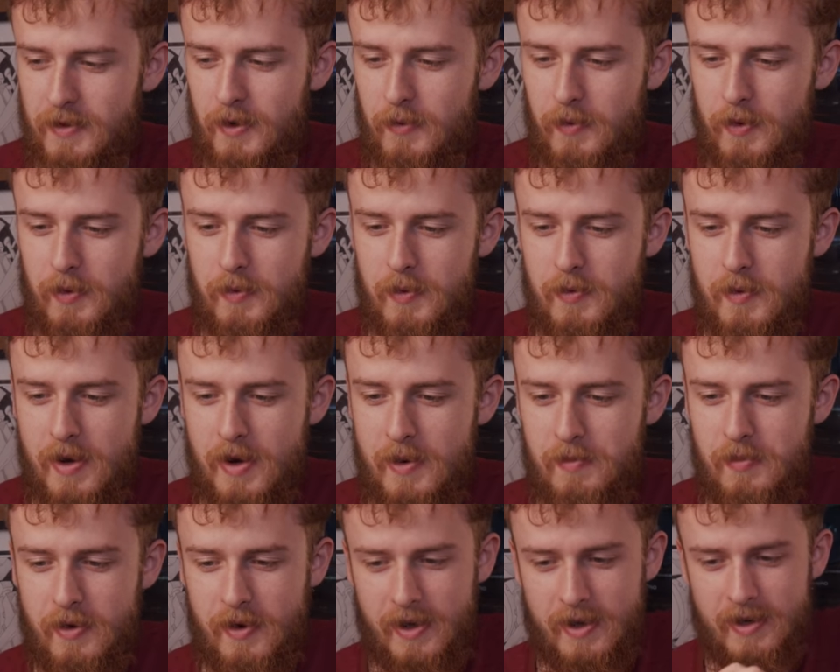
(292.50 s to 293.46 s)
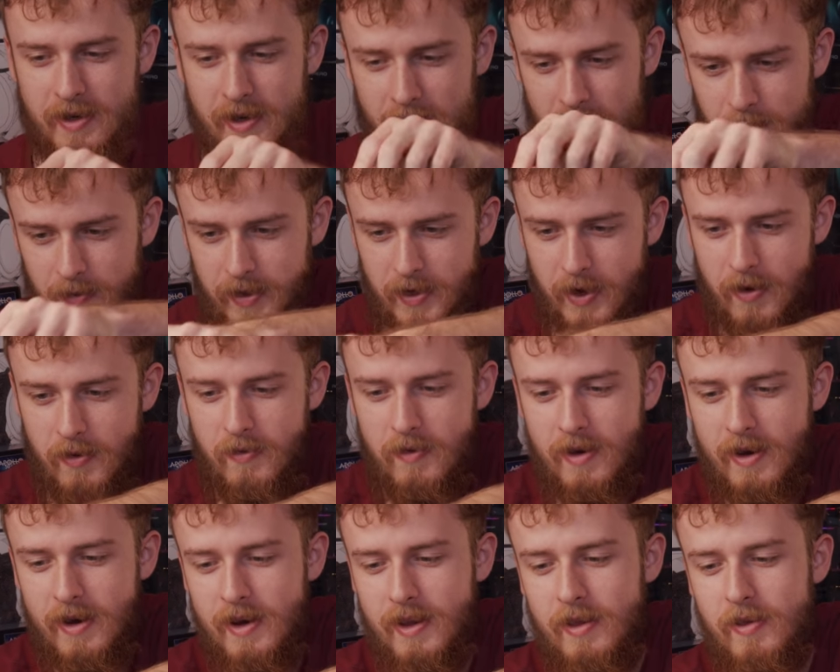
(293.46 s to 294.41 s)
So what do we want to put in here? We don't
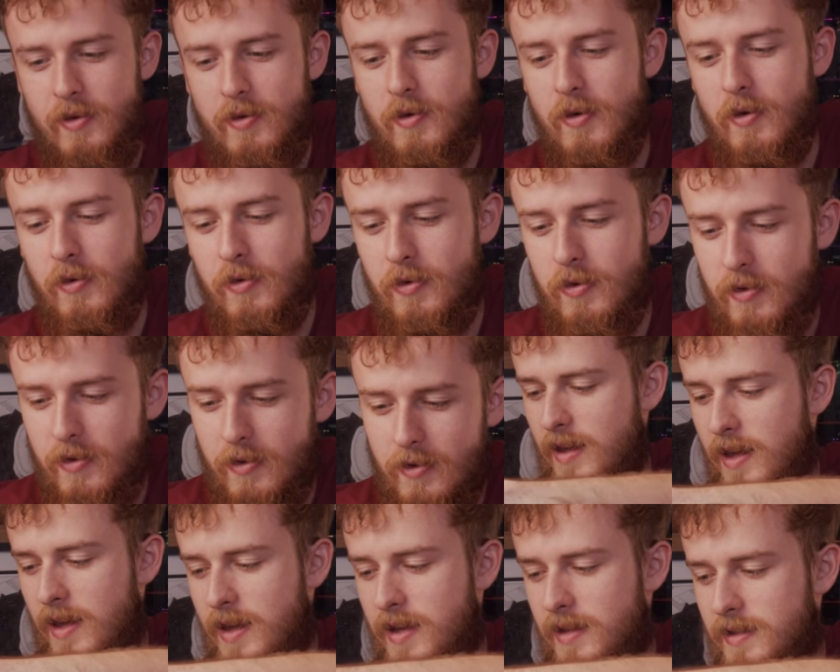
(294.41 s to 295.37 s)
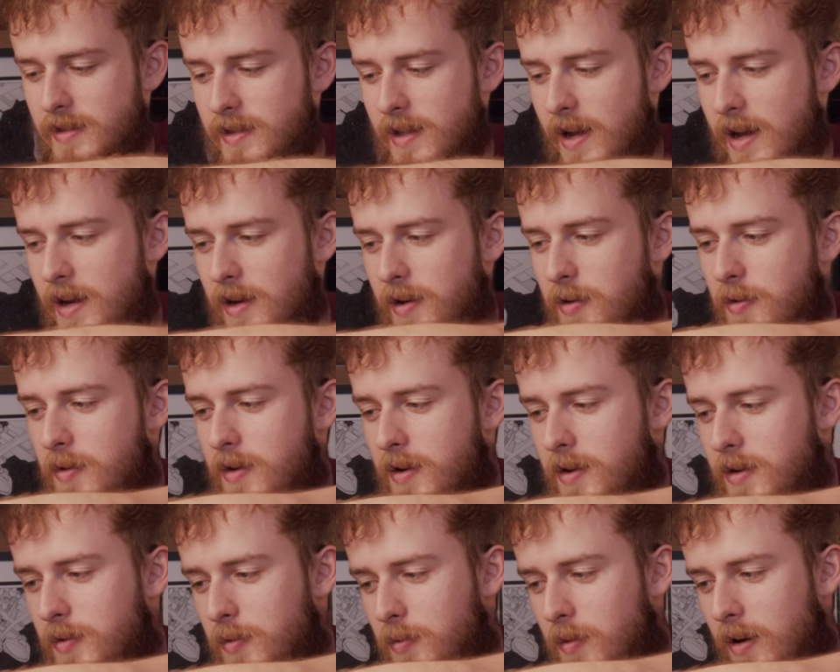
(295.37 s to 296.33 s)
want any noodles. It's not
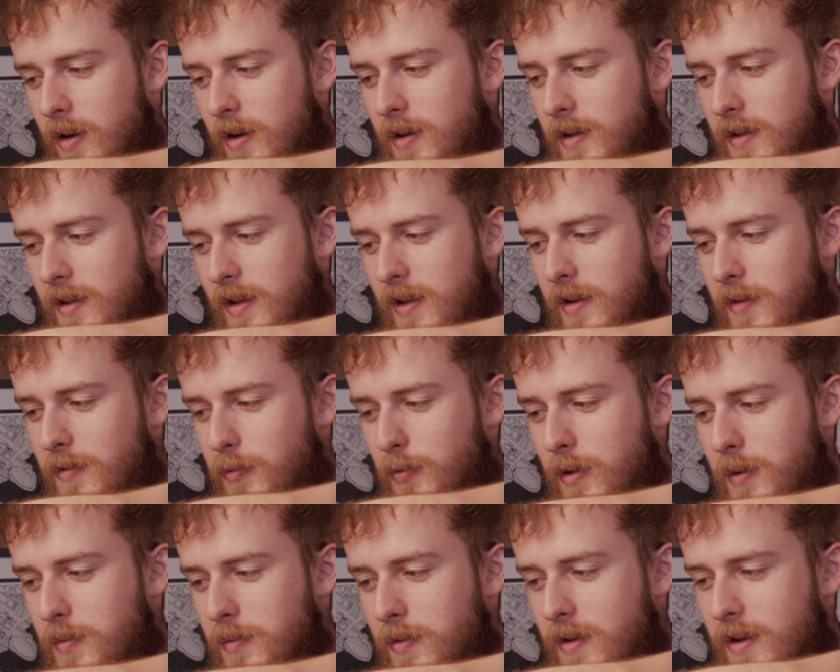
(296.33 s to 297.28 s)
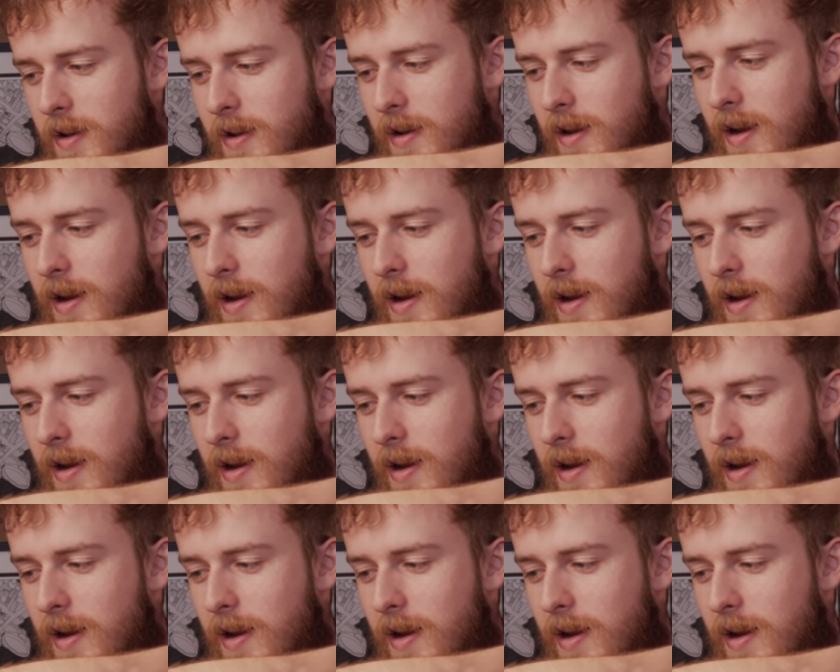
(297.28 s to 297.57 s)
going to work if we put in